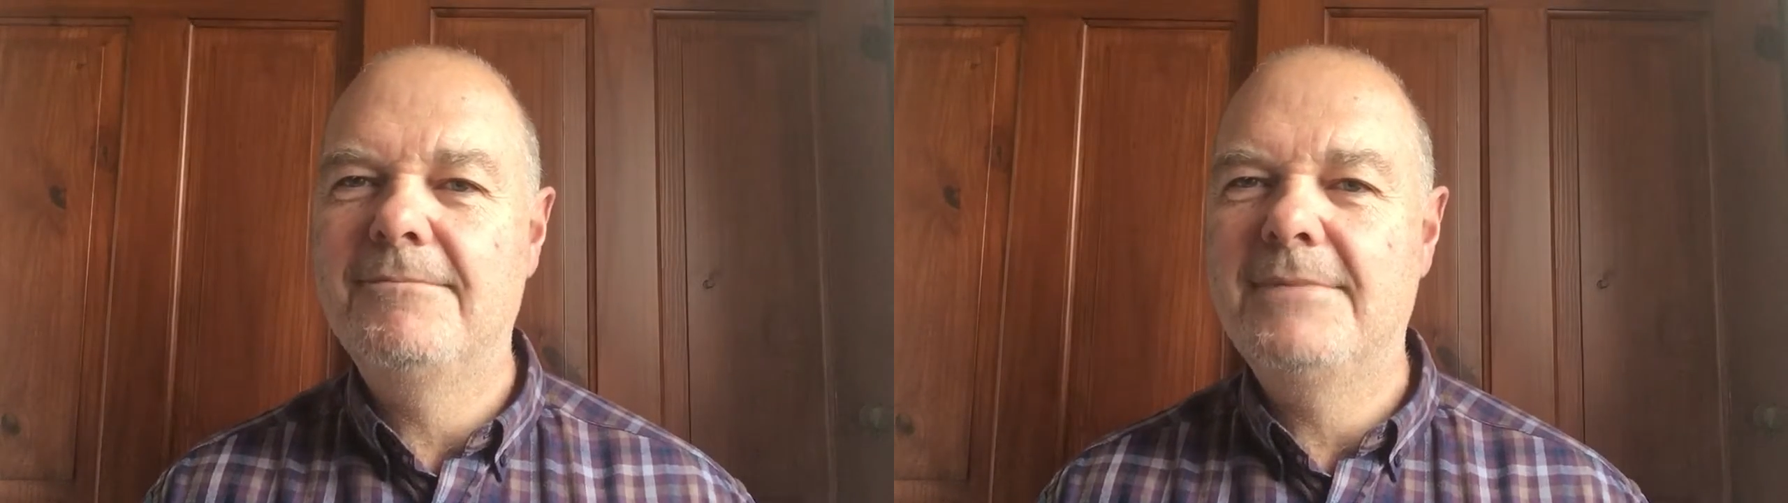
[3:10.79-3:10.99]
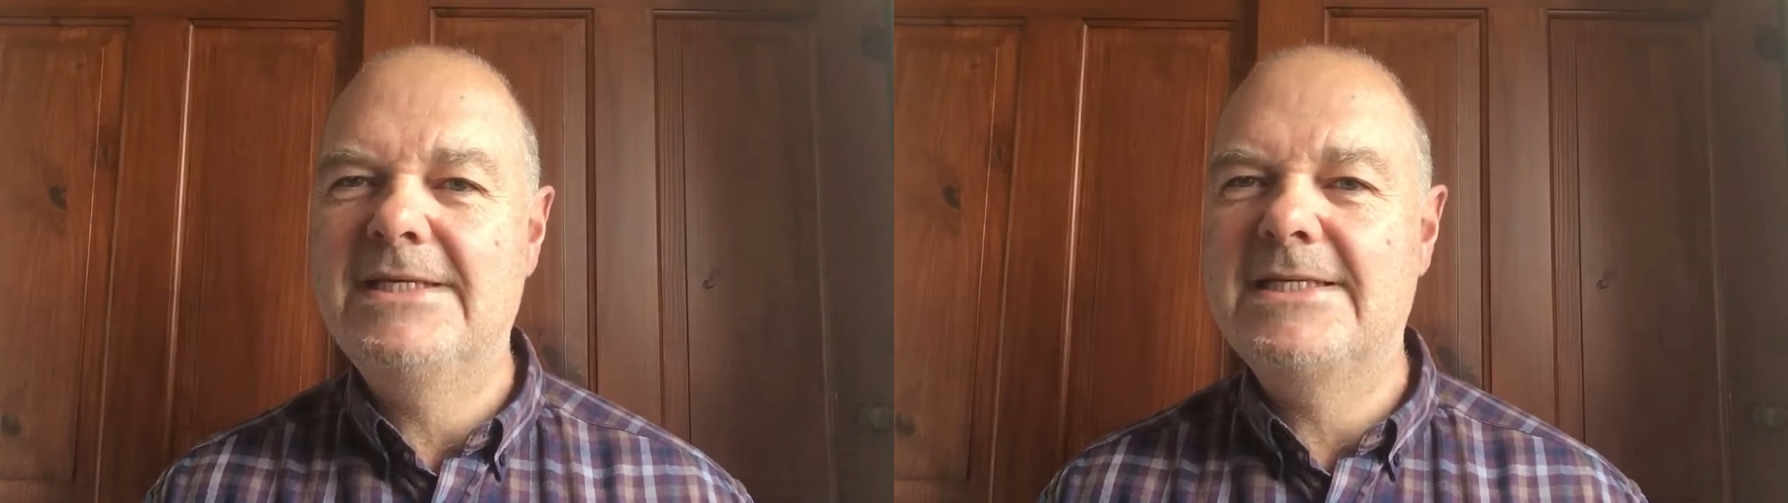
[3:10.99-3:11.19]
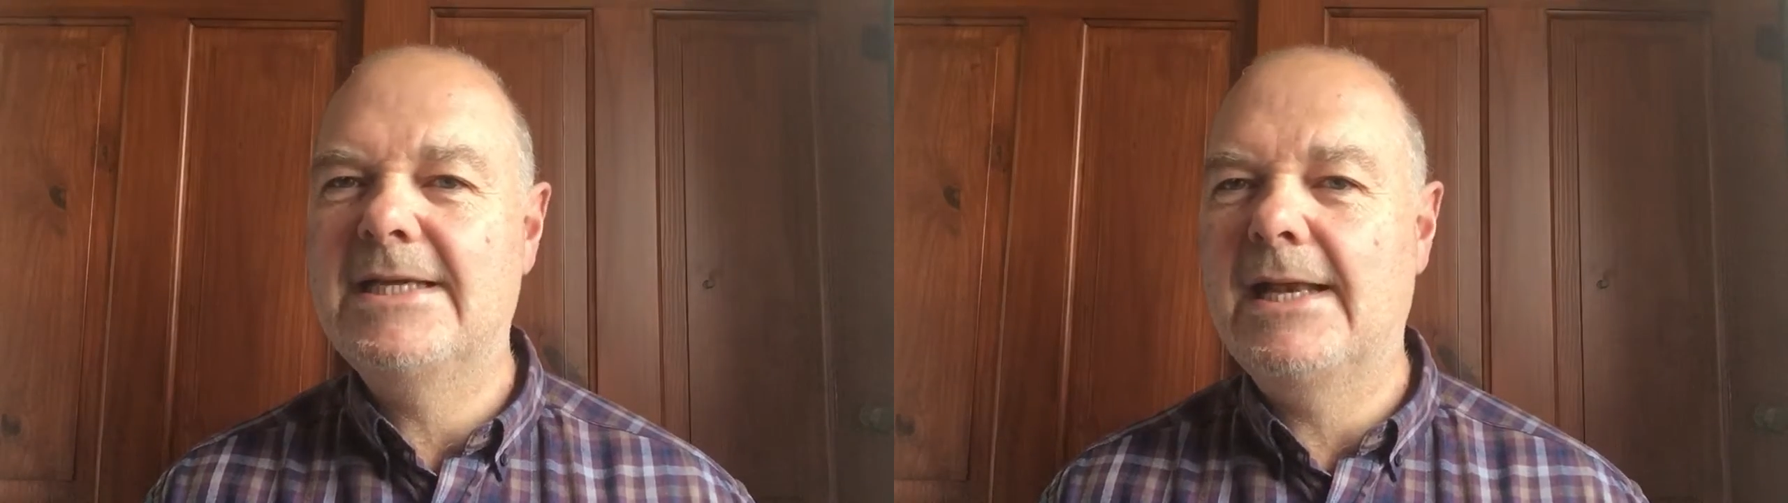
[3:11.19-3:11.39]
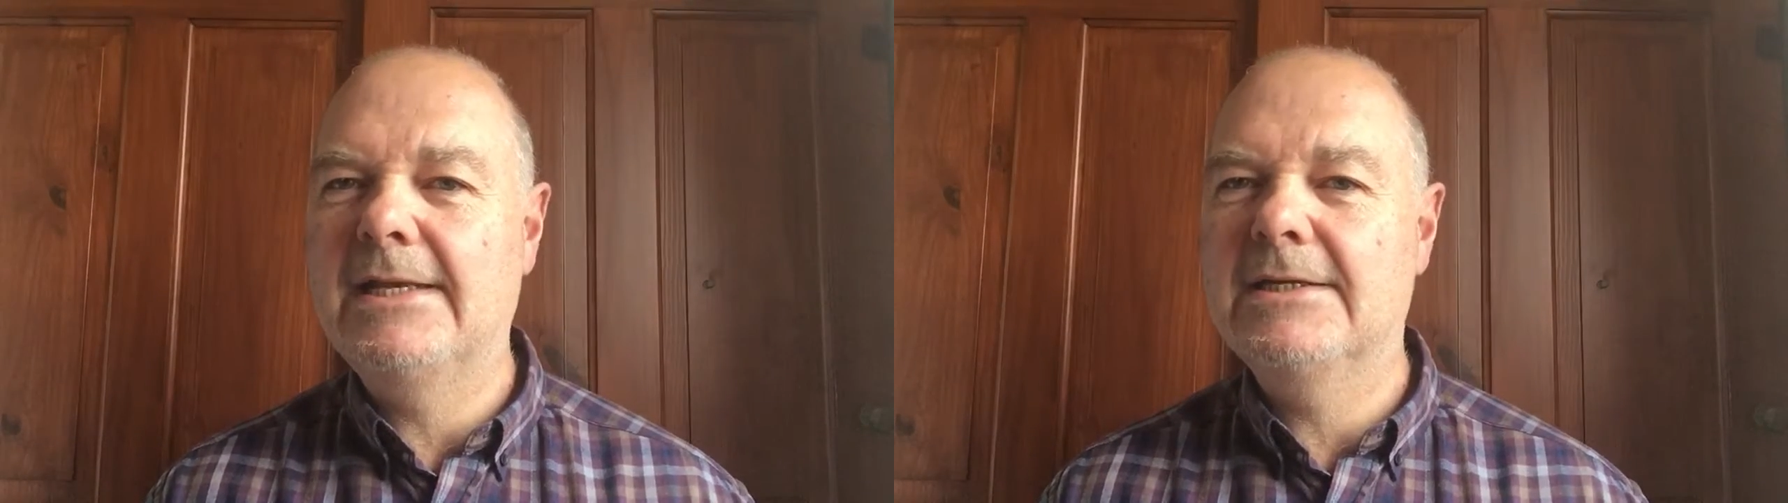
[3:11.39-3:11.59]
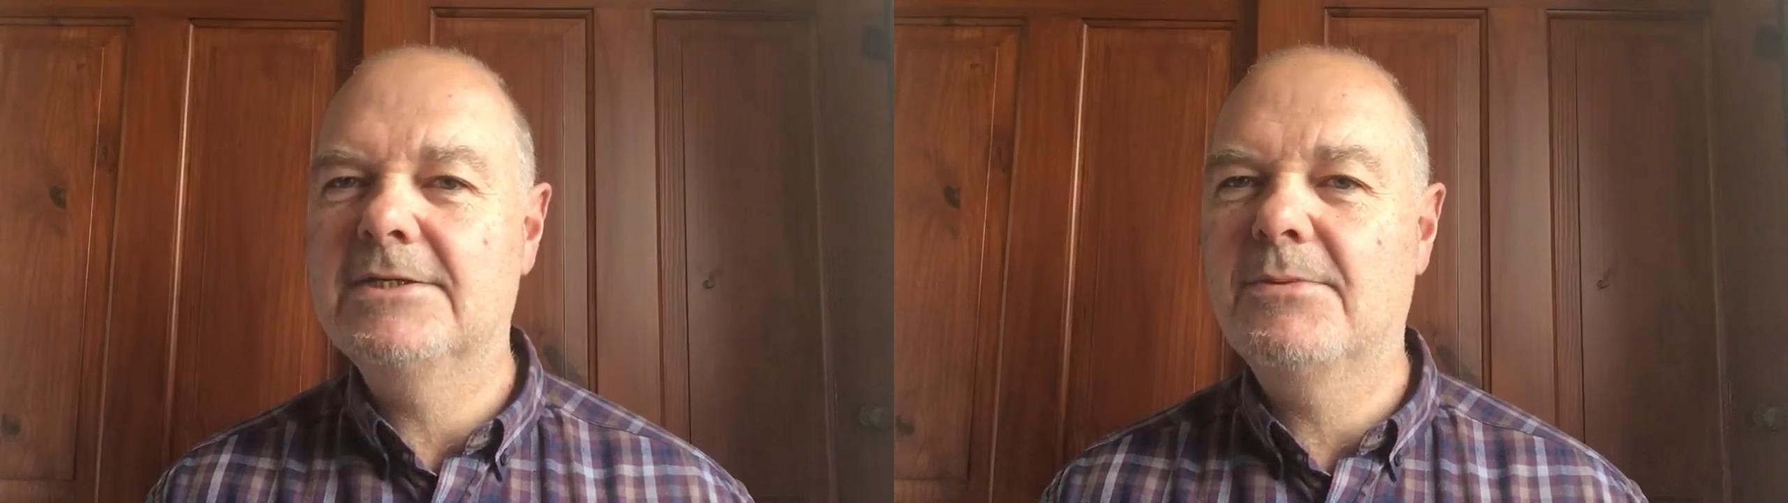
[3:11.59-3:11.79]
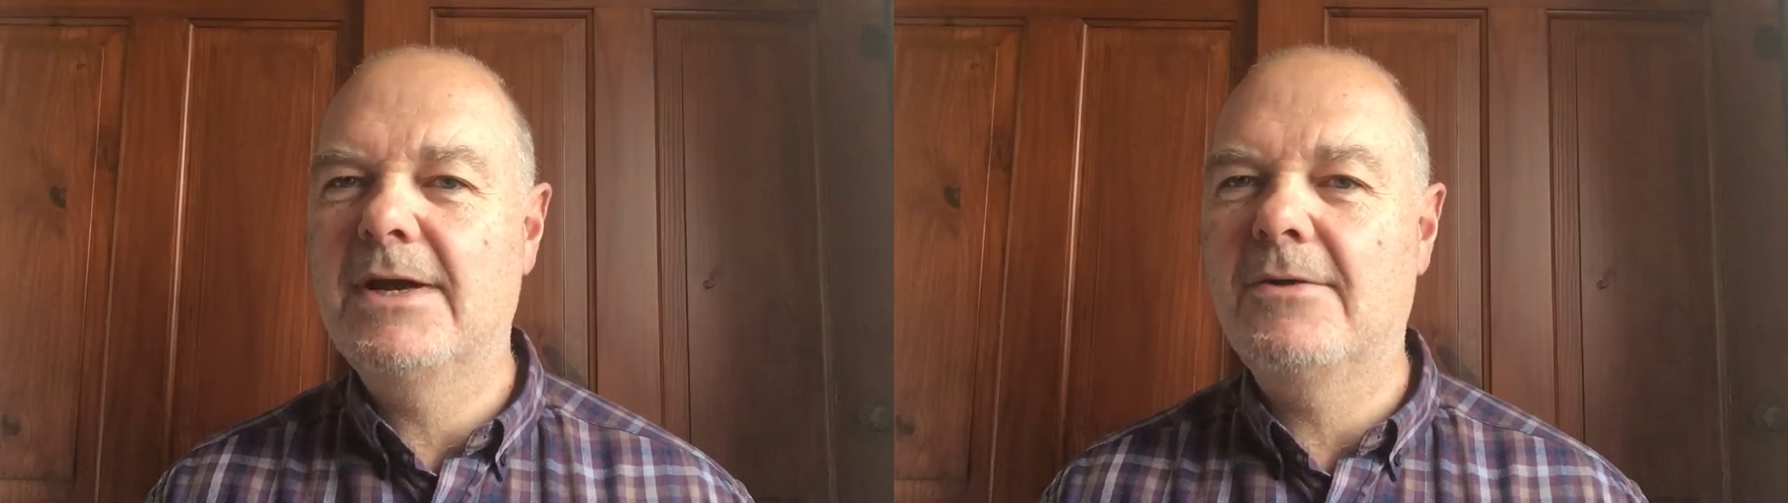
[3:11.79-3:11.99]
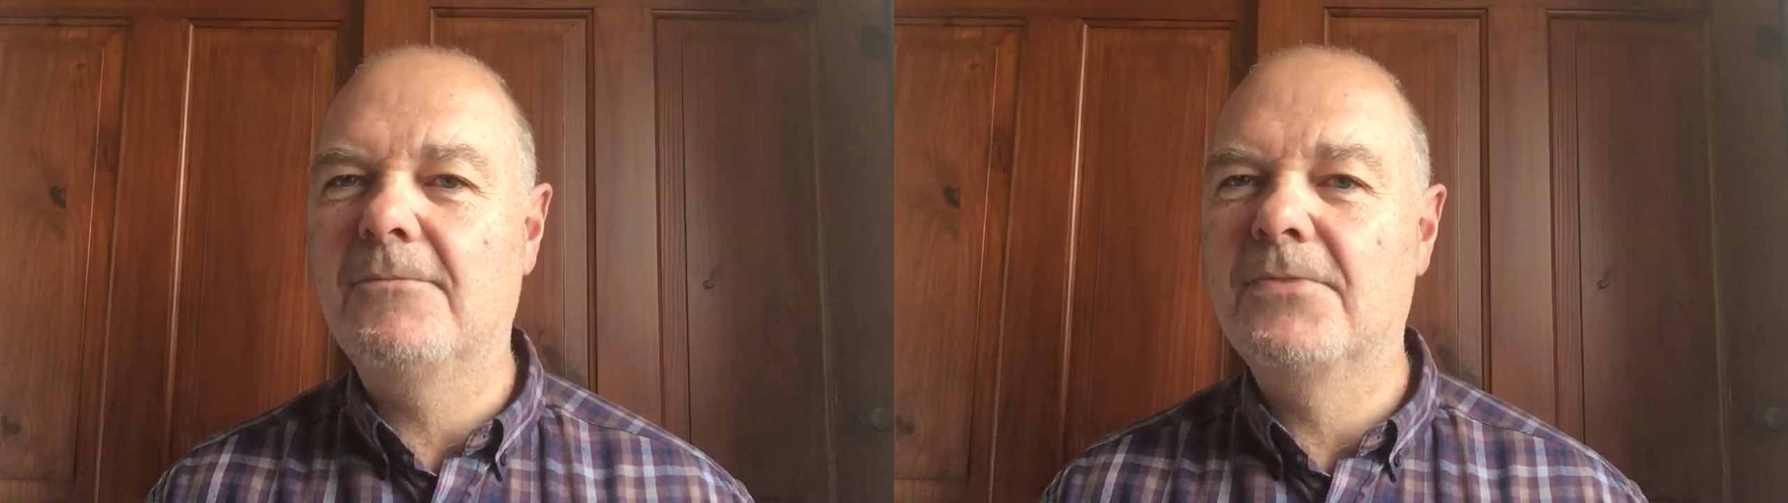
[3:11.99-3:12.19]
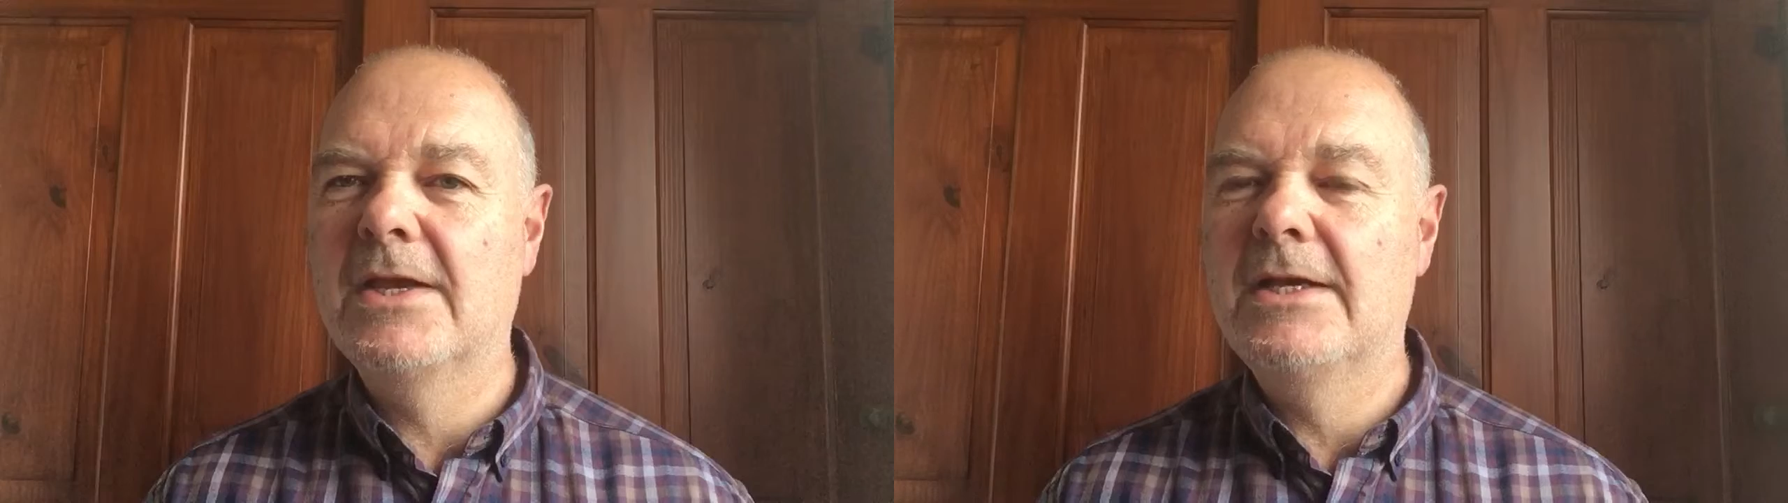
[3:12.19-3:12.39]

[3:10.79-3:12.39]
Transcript: mis-selling as well.